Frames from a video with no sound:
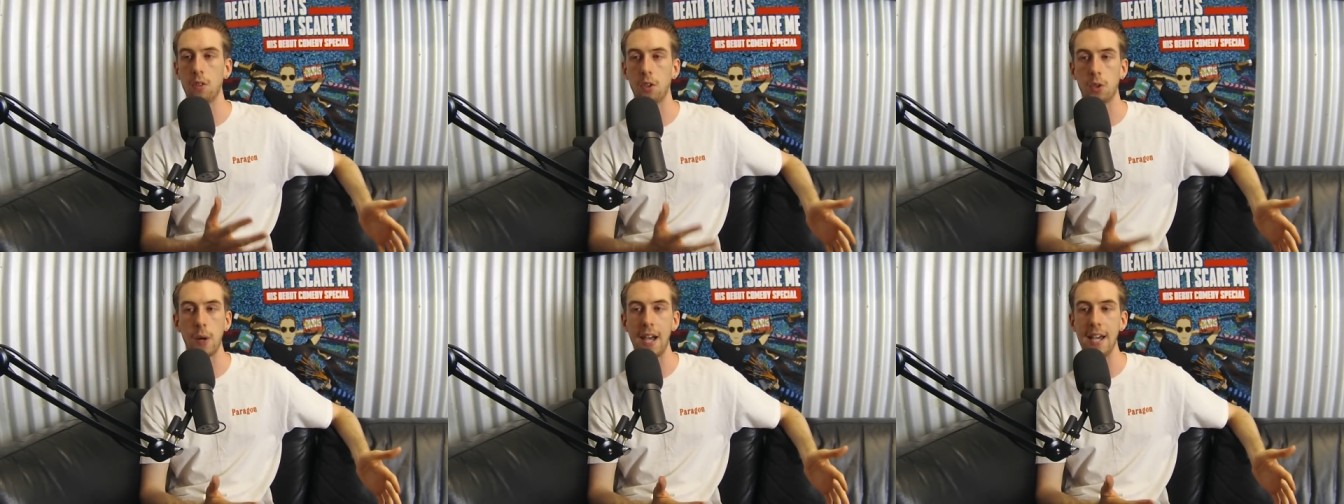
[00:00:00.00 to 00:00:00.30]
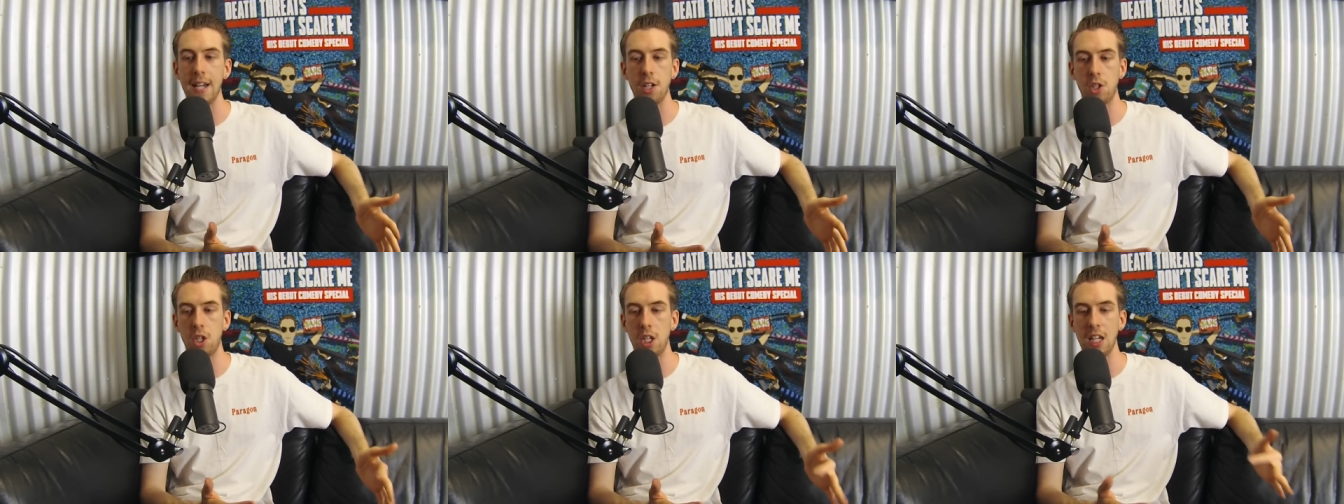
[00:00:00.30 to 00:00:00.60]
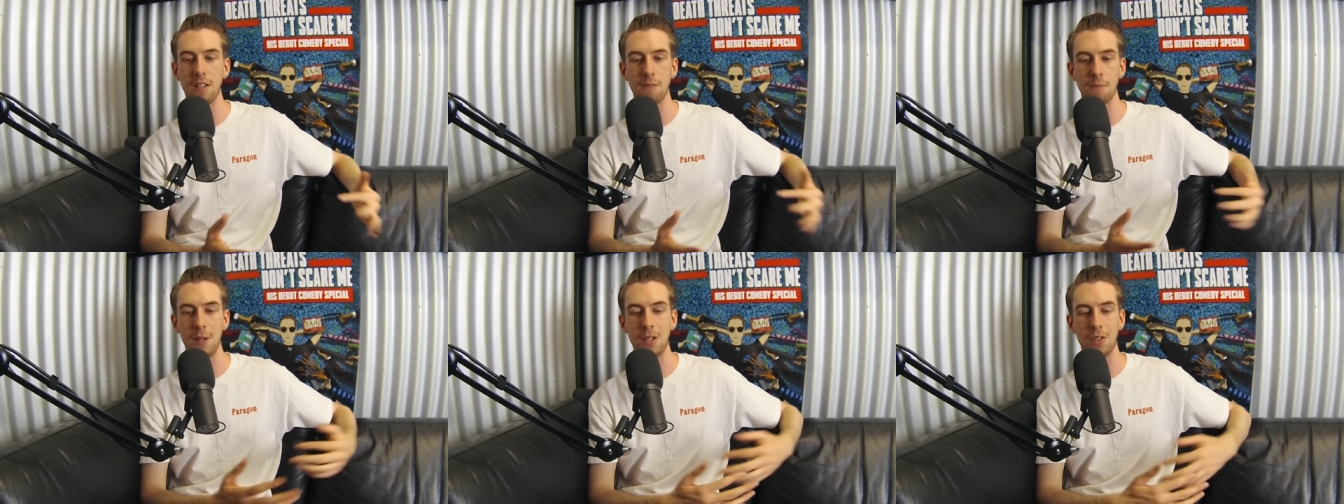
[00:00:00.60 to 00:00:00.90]
great
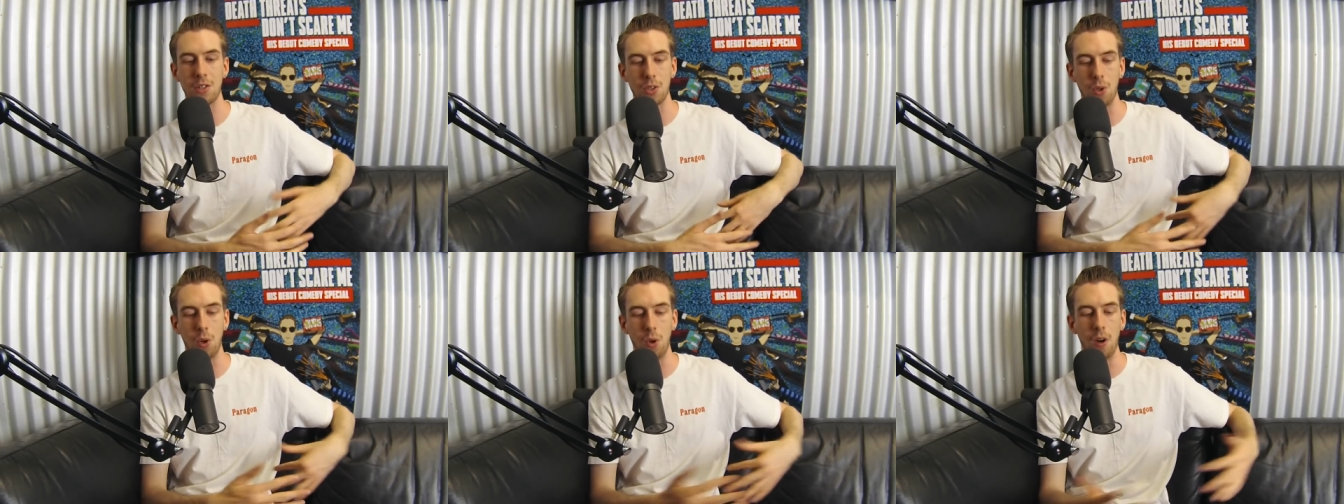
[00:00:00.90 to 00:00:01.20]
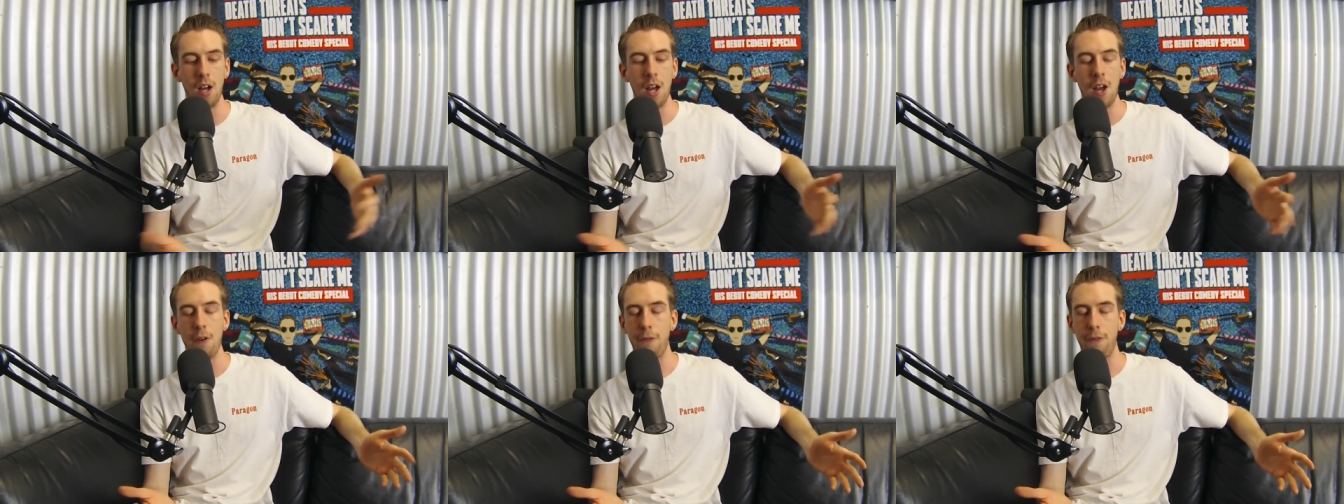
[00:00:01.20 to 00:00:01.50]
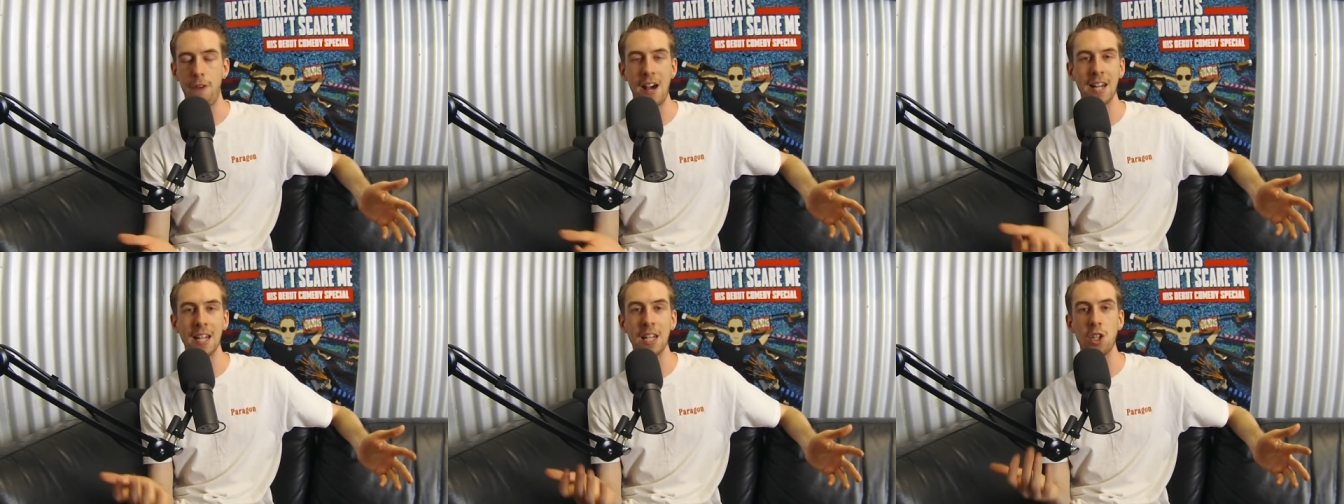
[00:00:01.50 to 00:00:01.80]
achievements or
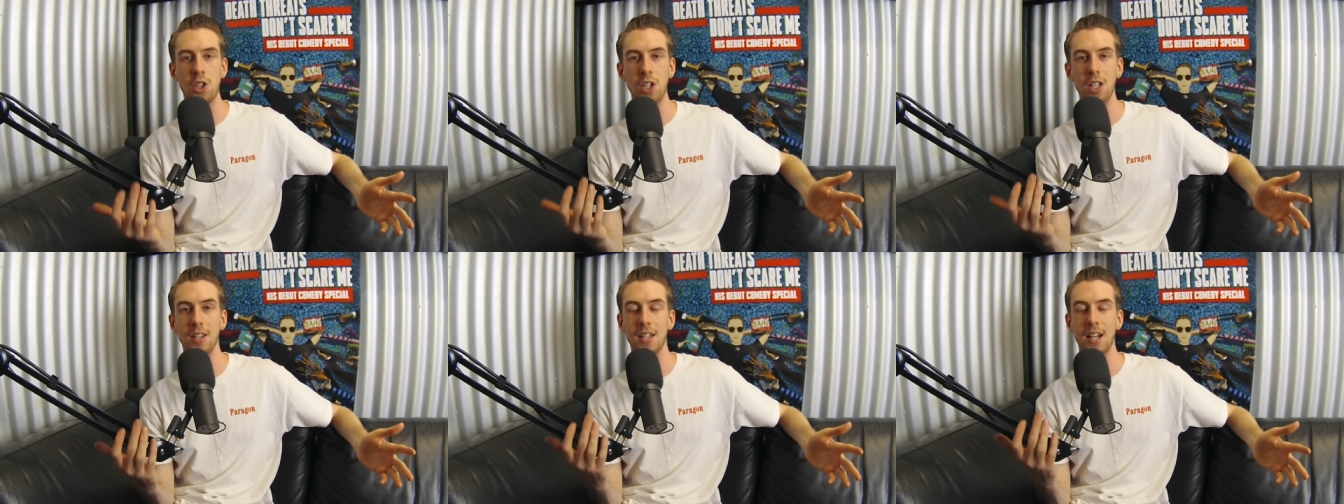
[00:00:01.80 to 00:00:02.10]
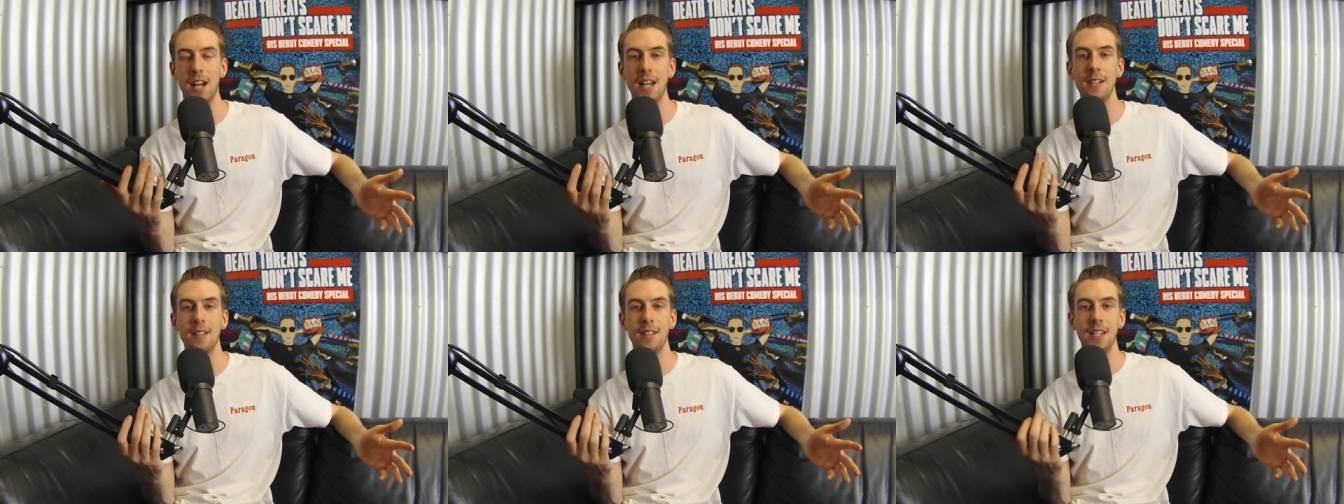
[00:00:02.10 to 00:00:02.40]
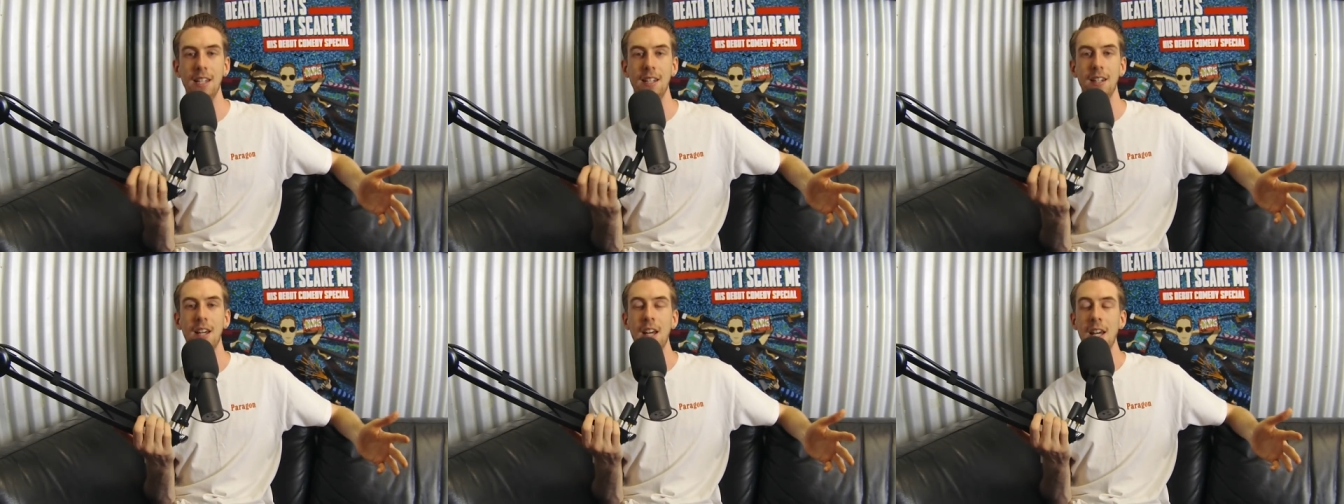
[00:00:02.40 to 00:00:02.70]
funny shit that I
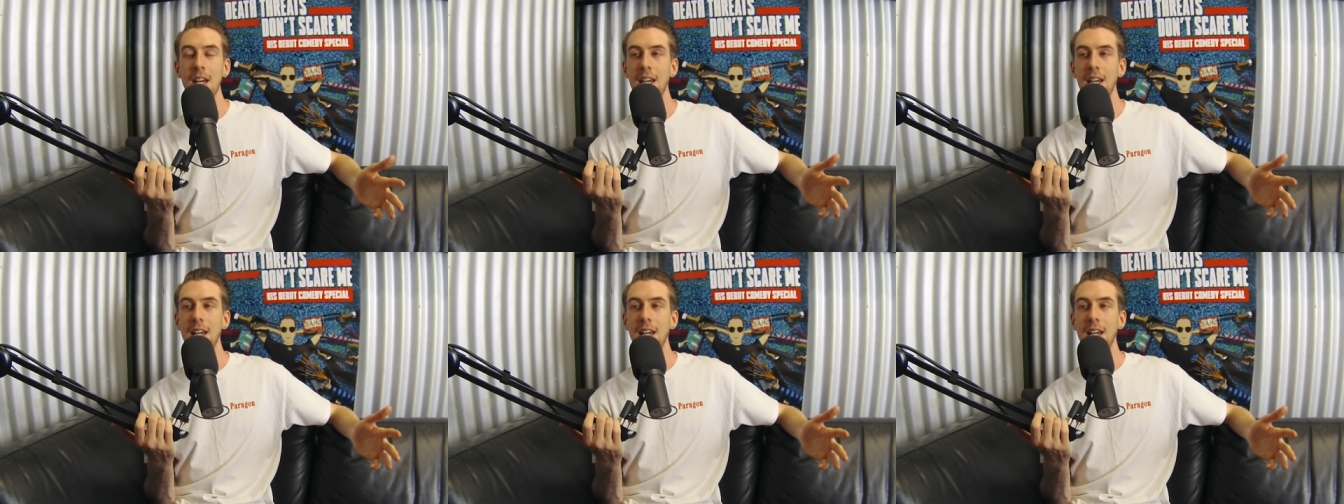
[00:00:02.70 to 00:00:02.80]
did,